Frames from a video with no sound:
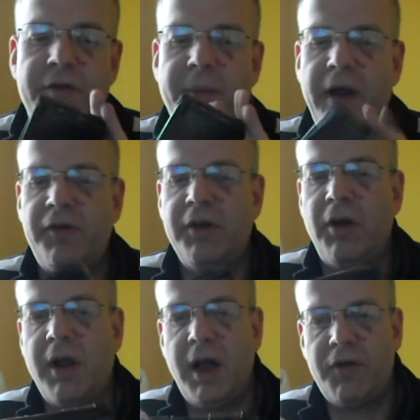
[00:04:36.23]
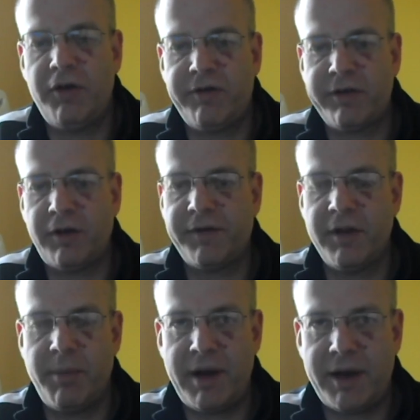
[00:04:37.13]
inspection you got a cartridge slot
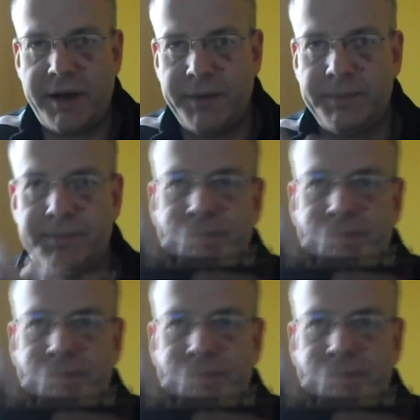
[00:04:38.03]
at the back,